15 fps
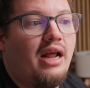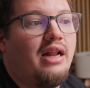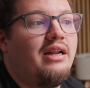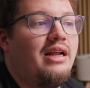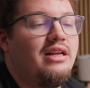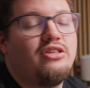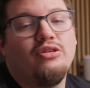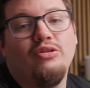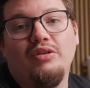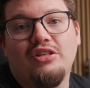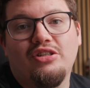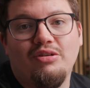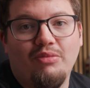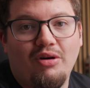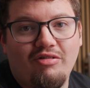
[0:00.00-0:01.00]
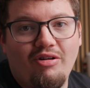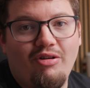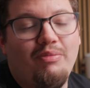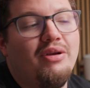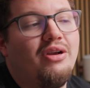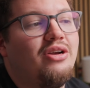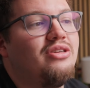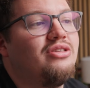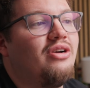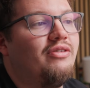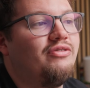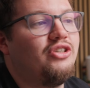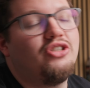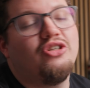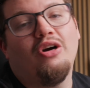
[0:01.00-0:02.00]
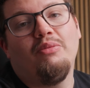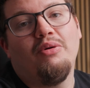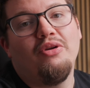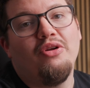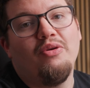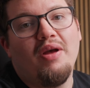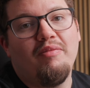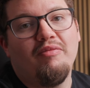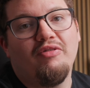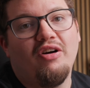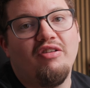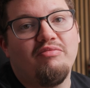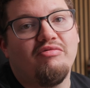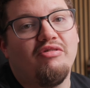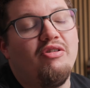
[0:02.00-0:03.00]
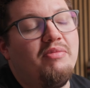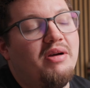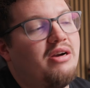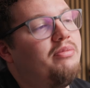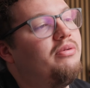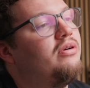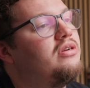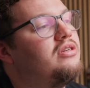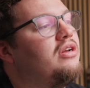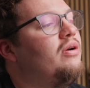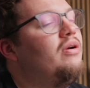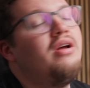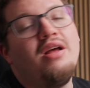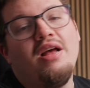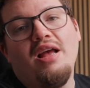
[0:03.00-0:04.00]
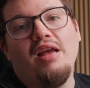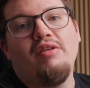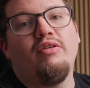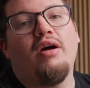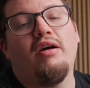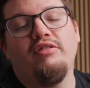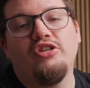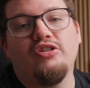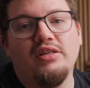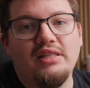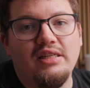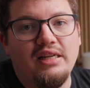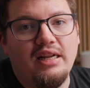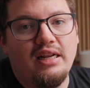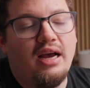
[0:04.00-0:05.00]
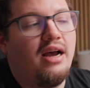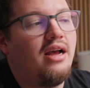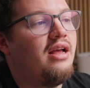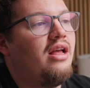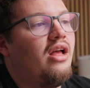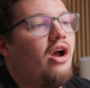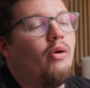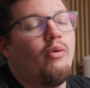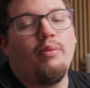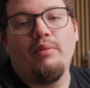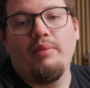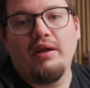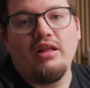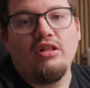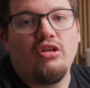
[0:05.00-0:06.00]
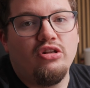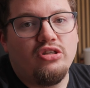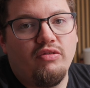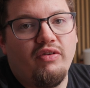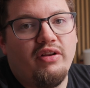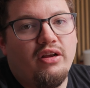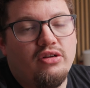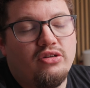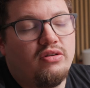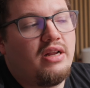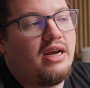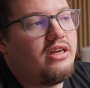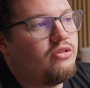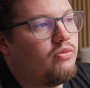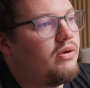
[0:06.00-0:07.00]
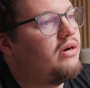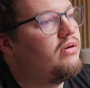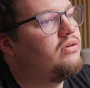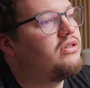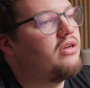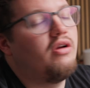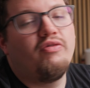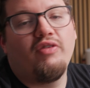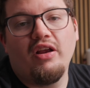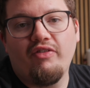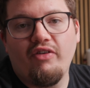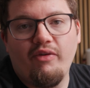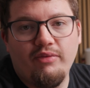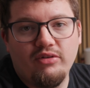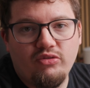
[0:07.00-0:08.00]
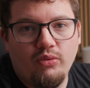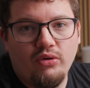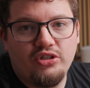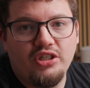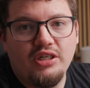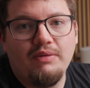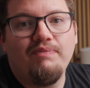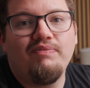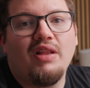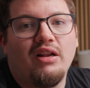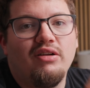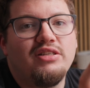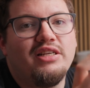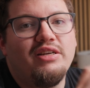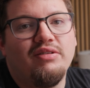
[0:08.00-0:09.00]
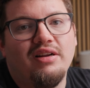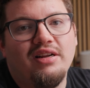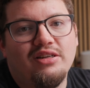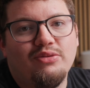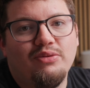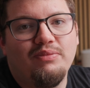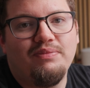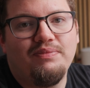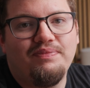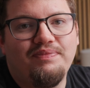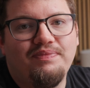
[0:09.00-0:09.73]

And that soon is tomorrow because I've just got my new M5 Pro MacBook. So if you are interested in that, I will be making tons of videos on that as well. So thank you very much for watching and I'll see you on the next one.